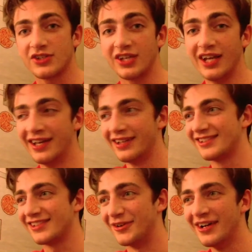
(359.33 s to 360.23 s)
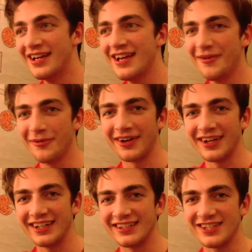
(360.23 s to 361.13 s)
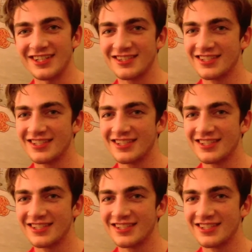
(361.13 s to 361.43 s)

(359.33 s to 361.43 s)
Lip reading: So we're gonna just